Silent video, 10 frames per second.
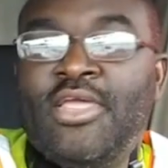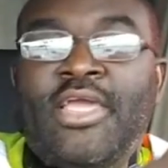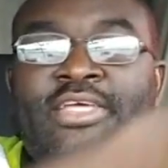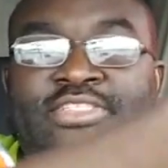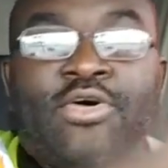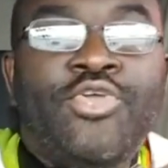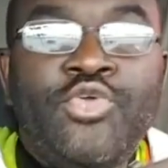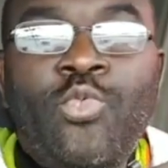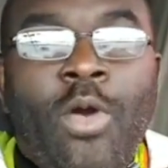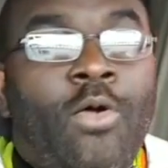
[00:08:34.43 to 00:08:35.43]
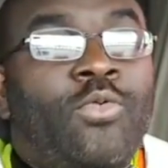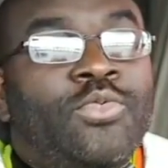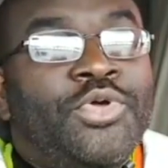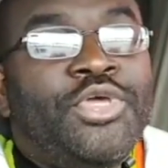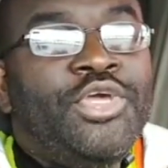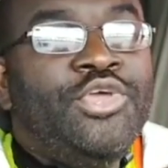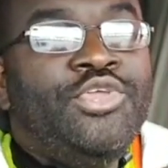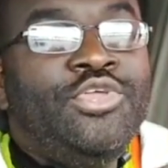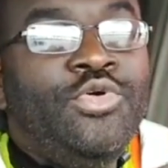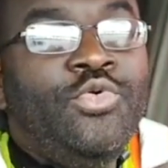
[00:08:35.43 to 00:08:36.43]
And so you won't
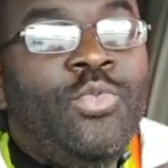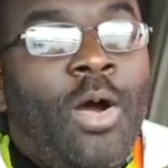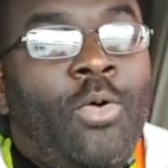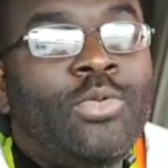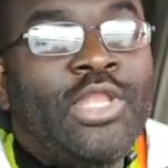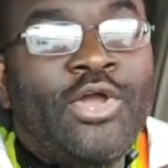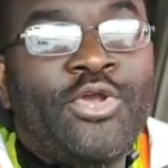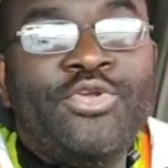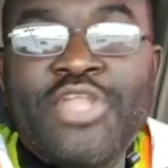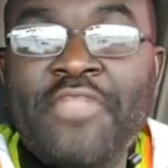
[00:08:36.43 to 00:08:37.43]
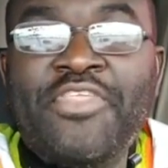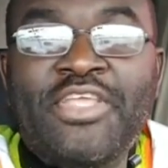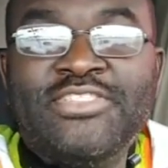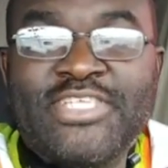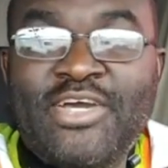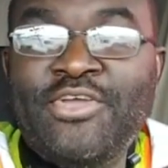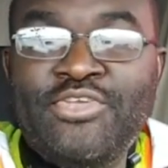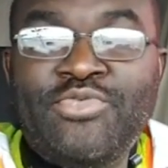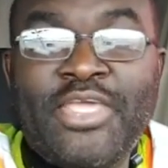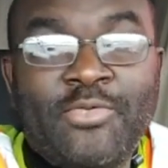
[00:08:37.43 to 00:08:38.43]
learn nothing until
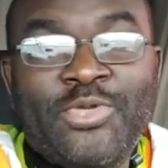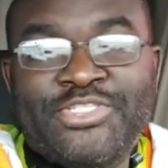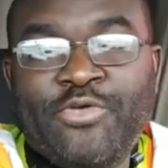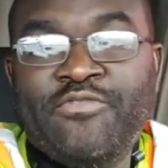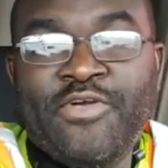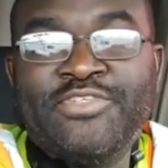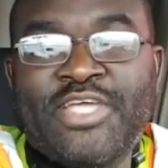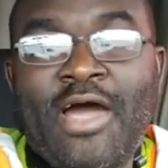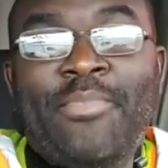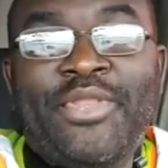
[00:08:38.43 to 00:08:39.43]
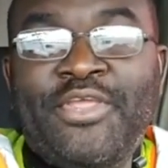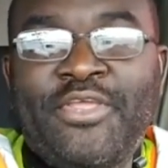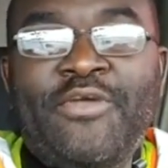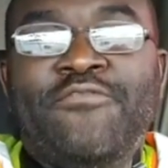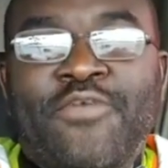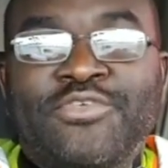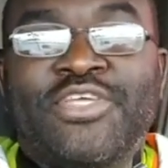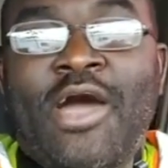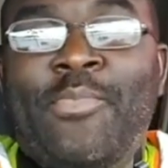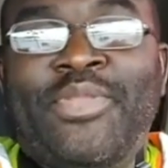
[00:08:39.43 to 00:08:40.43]
you get with your first company. Your first
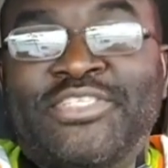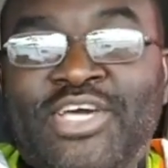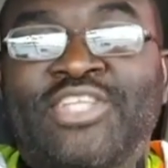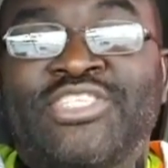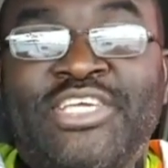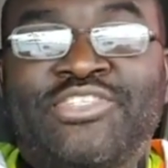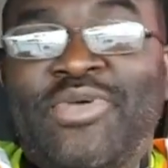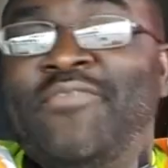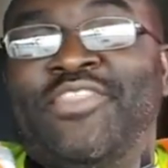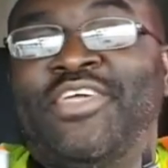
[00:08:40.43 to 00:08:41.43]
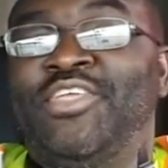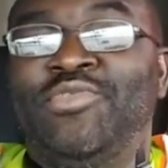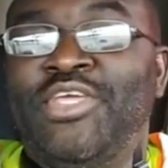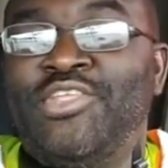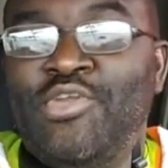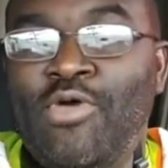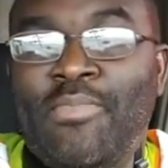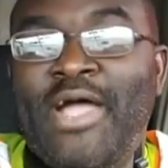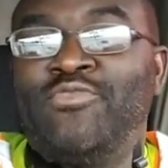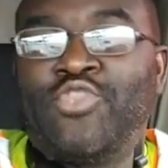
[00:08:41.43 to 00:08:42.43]
company is going to teach you everything you need to know
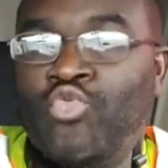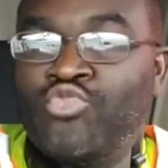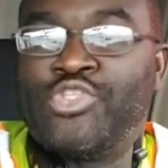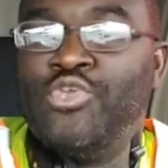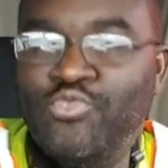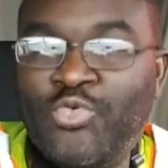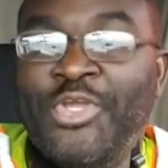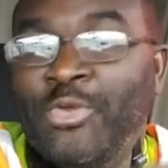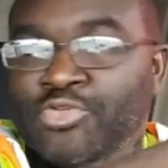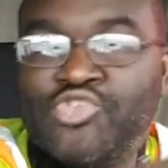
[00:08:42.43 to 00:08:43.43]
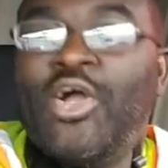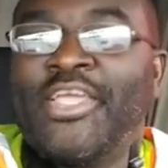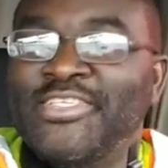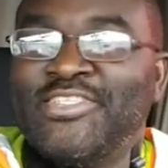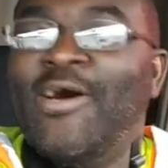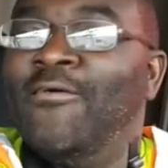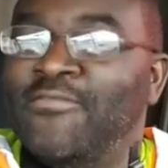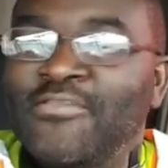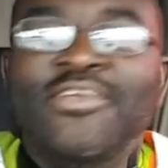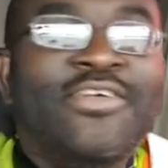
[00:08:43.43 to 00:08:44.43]
about the real trucking stuff.
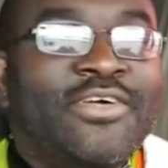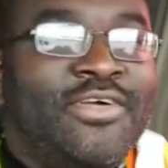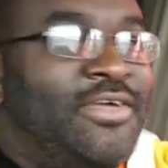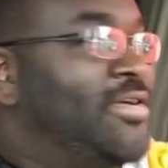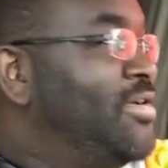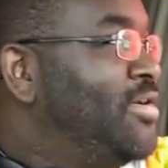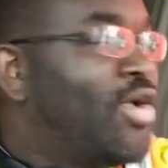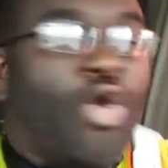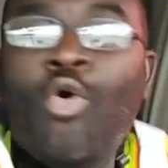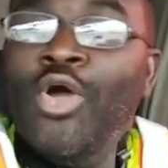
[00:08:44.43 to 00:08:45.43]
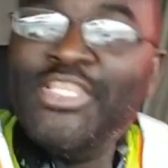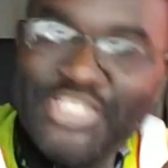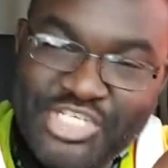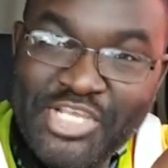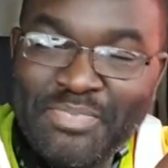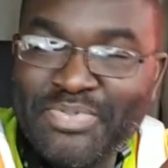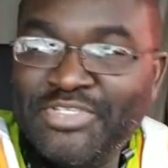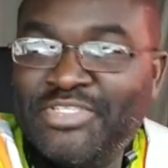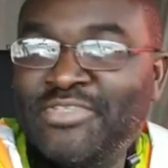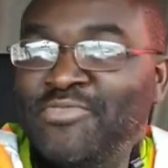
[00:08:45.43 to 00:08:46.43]
Going to
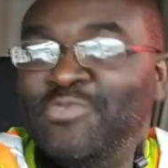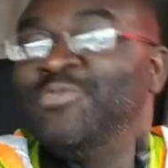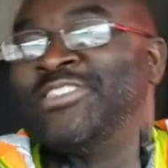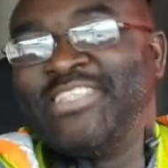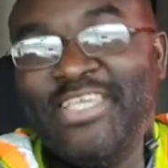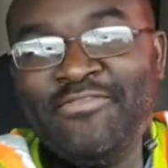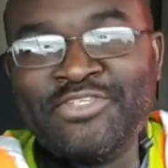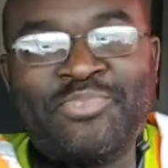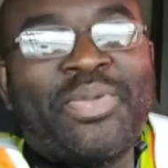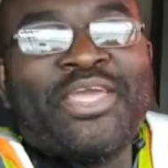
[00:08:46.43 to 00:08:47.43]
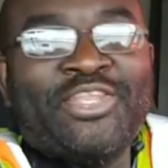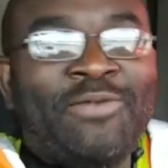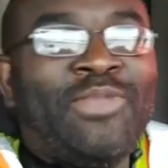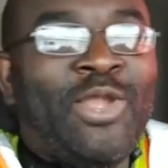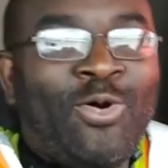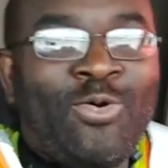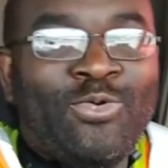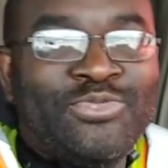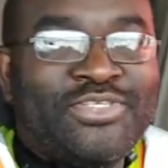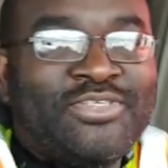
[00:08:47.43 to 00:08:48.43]
shippers, receivers, picking up
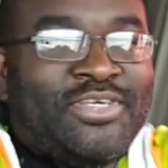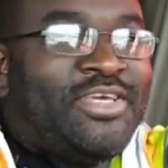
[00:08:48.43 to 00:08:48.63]
loads,